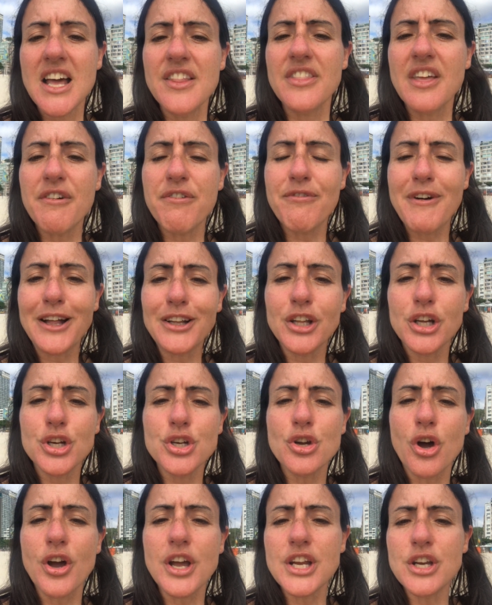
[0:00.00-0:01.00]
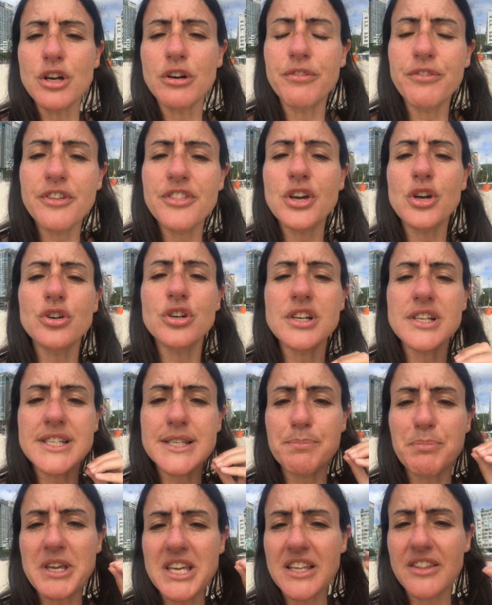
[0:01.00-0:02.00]
that have felt not enough, that they couldn't
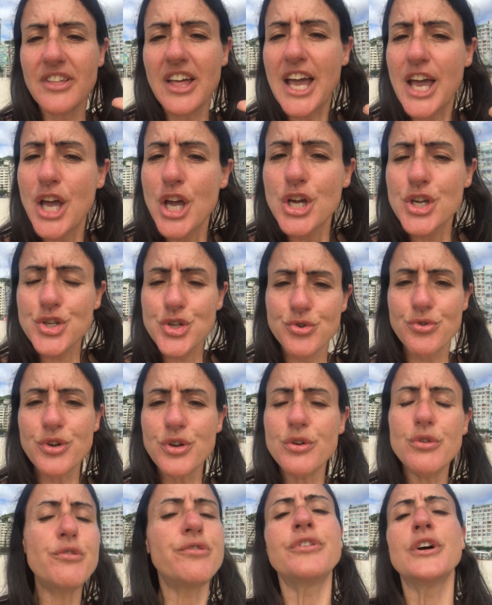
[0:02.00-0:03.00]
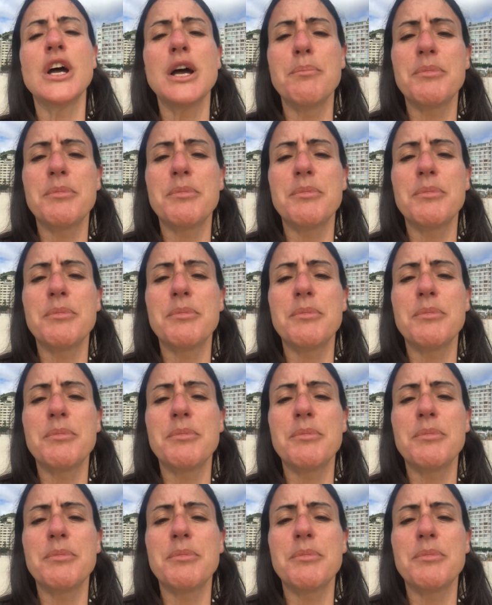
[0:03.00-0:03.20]
speak their truth,